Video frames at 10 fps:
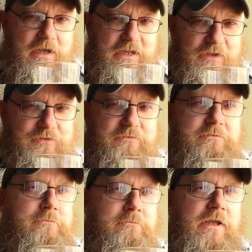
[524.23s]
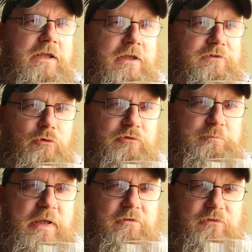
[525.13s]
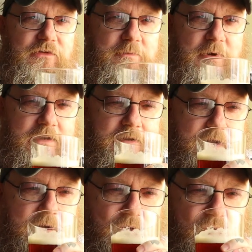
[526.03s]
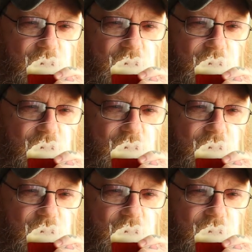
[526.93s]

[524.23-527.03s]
And it's not as bitter as they're making out.